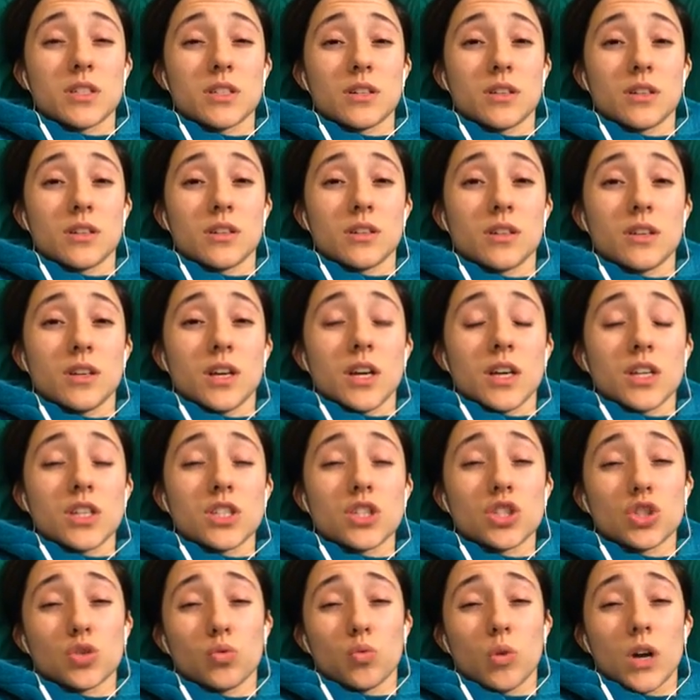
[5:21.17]
to
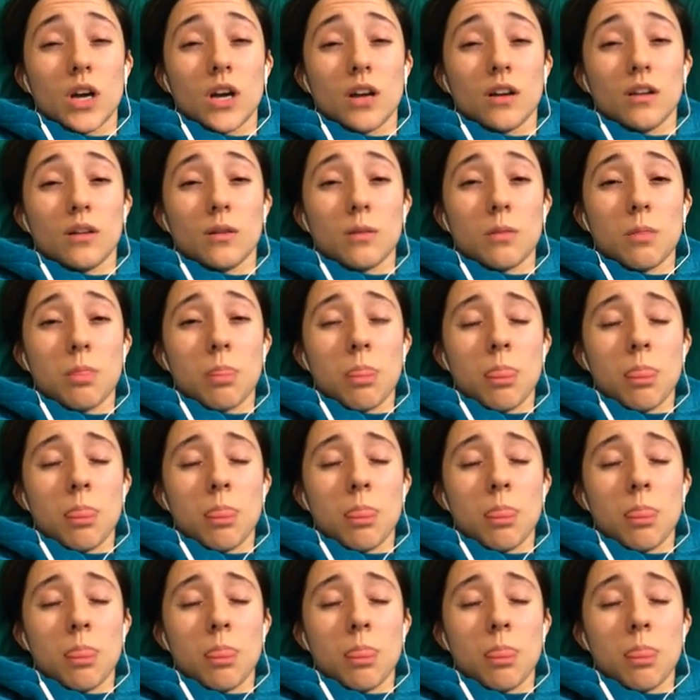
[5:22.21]
swell,